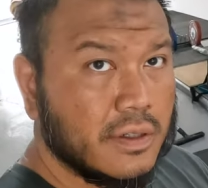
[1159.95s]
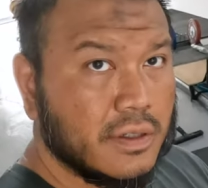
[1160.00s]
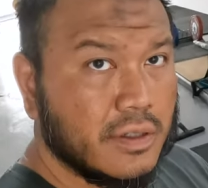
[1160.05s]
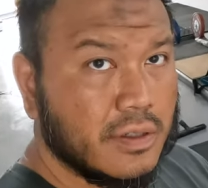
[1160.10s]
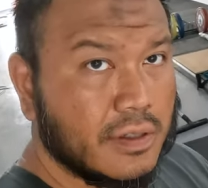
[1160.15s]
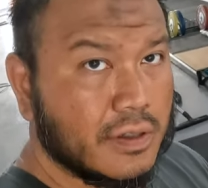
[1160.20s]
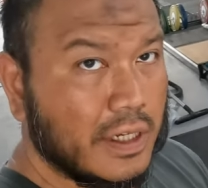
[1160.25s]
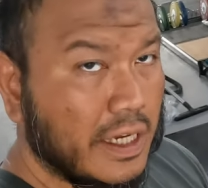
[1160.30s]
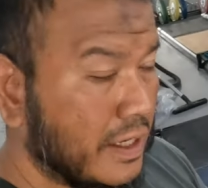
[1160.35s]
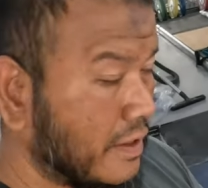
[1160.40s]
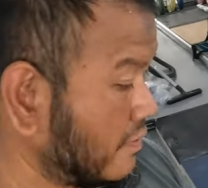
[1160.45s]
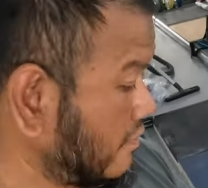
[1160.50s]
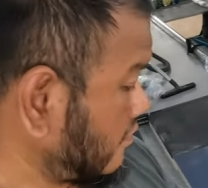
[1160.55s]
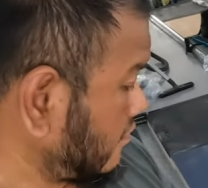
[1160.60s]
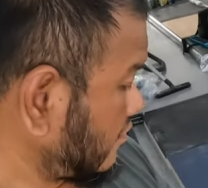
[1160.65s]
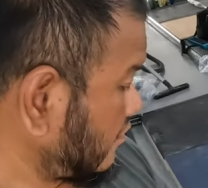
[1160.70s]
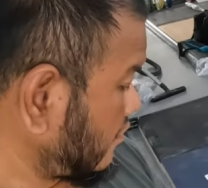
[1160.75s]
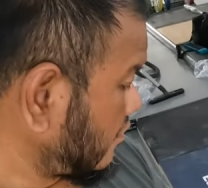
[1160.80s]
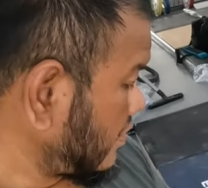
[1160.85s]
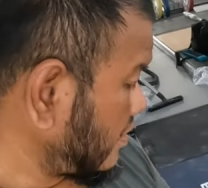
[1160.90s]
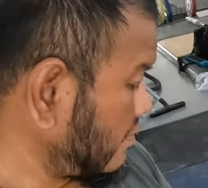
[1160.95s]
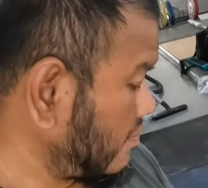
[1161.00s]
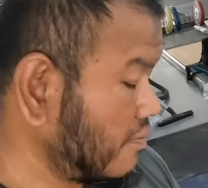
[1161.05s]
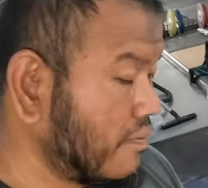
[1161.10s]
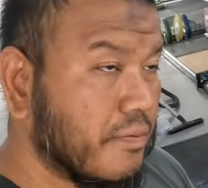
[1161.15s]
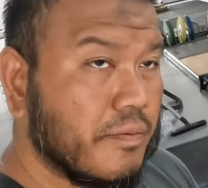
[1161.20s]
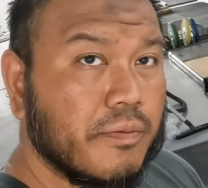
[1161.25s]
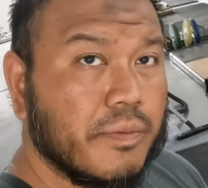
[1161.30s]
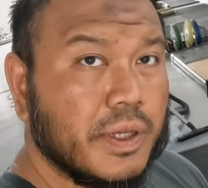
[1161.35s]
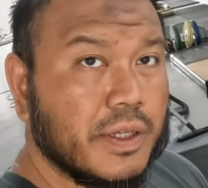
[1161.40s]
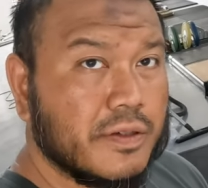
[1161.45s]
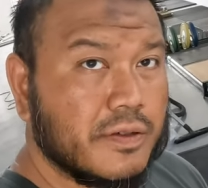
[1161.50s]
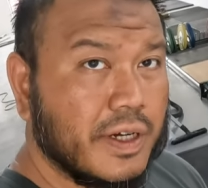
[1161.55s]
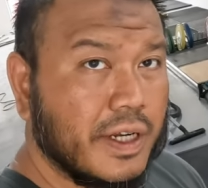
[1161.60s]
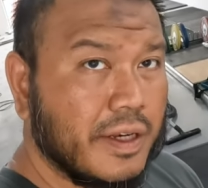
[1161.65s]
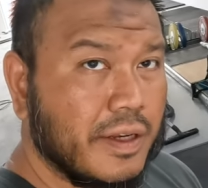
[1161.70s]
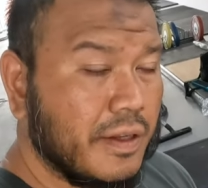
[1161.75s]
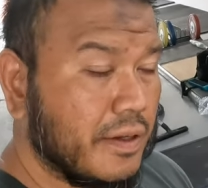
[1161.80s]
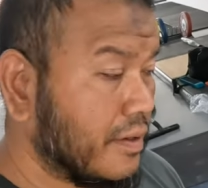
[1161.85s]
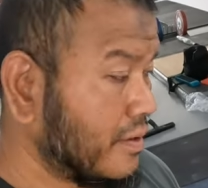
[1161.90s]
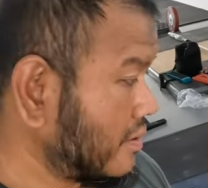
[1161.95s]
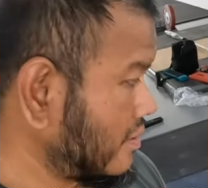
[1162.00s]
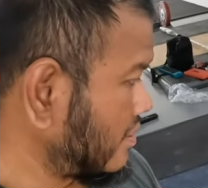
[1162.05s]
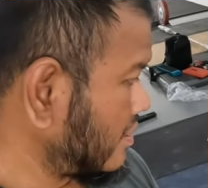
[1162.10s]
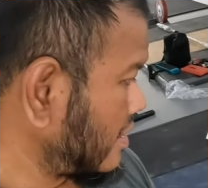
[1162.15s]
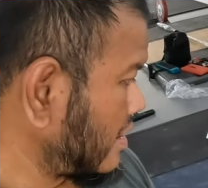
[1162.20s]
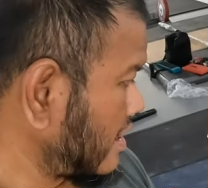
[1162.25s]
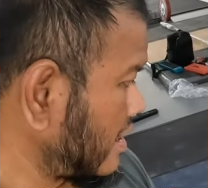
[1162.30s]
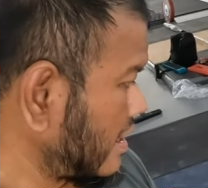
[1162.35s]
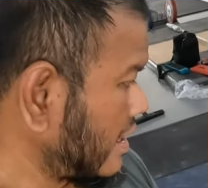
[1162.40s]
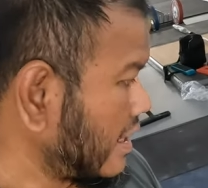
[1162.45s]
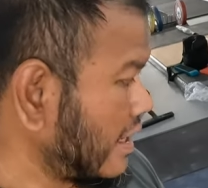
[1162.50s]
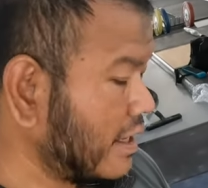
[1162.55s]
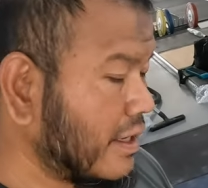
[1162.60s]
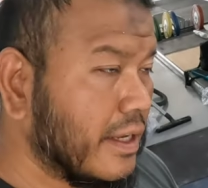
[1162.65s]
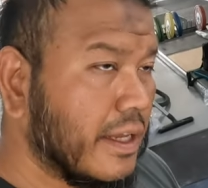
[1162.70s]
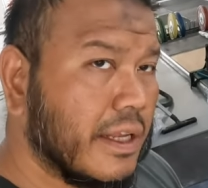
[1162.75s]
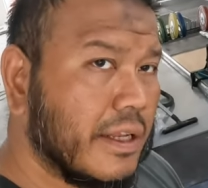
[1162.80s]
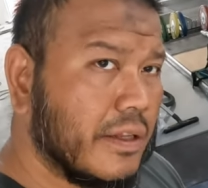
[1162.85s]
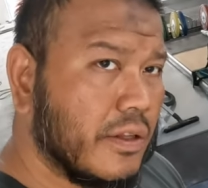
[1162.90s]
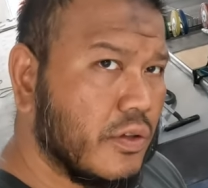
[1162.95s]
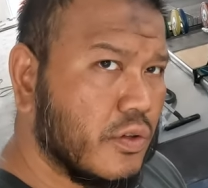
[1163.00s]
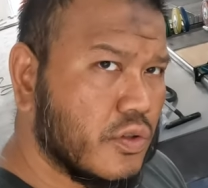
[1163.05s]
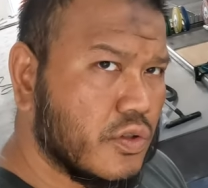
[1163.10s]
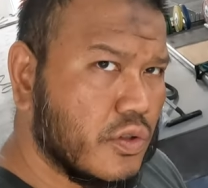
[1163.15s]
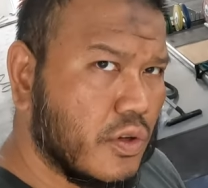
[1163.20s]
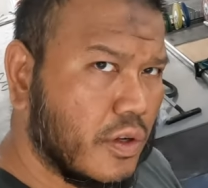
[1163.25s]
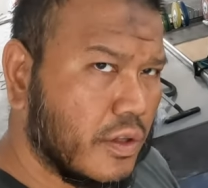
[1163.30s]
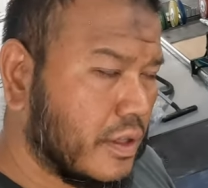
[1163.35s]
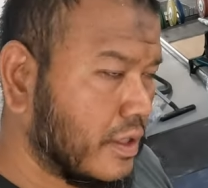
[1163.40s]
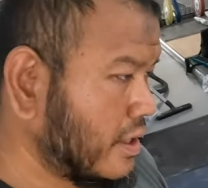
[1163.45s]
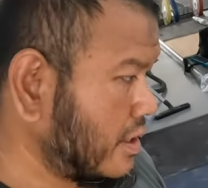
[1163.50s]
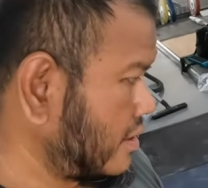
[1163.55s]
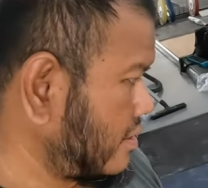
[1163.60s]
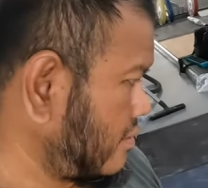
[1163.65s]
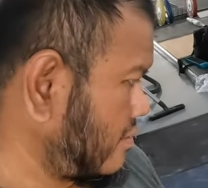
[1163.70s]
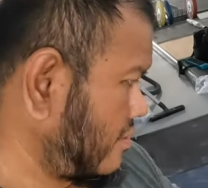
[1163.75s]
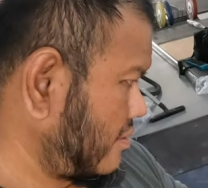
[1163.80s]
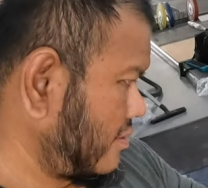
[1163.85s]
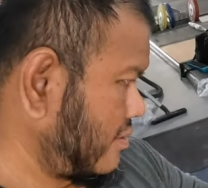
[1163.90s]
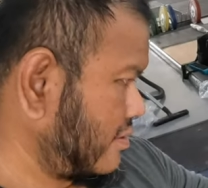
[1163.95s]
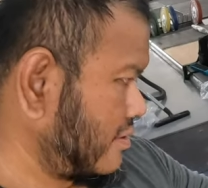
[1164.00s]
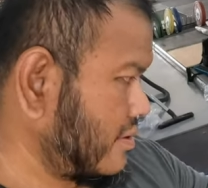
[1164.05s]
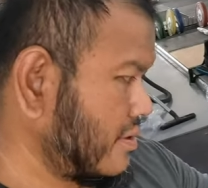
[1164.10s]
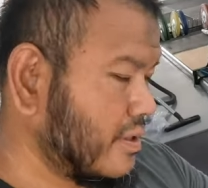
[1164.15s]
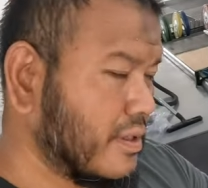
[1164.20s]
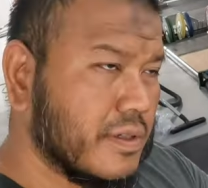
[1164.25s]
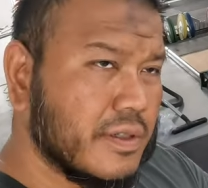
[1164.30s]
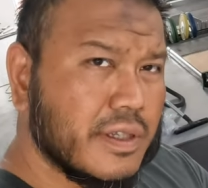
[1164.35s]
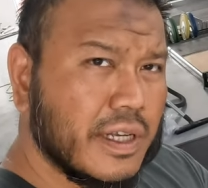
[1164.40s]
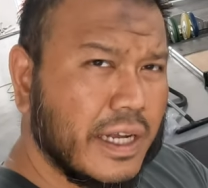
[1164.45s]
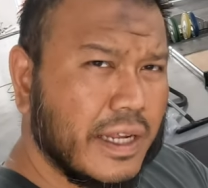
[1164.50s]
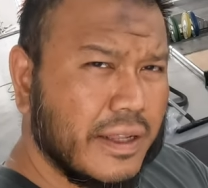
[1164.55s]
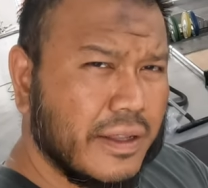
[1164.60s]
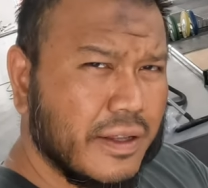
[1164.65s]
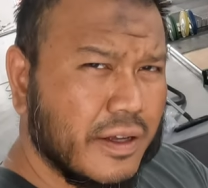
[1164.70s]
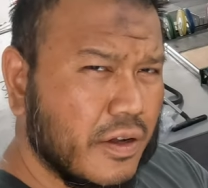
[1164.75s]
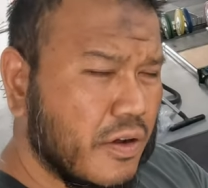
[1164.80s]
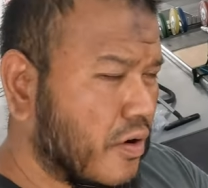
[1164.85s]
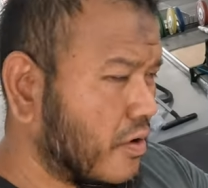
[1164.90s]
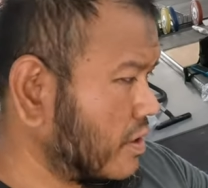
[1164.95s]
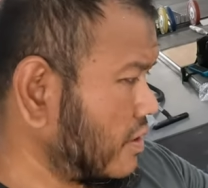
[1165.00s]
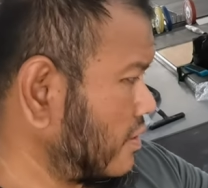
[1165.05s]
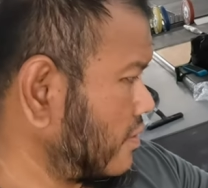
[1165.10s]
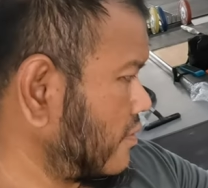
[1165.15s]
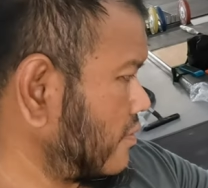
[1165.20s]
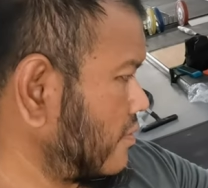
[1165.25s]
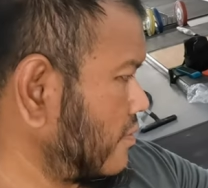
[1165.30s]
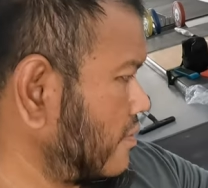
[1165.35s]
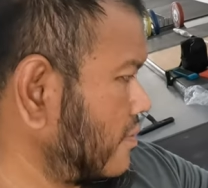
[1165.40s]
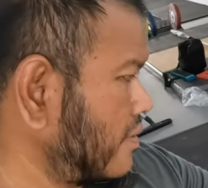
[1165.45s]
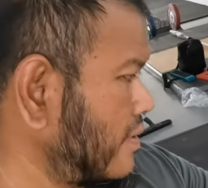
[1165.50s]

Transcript: side frame piece right here and then you slot it inside the corner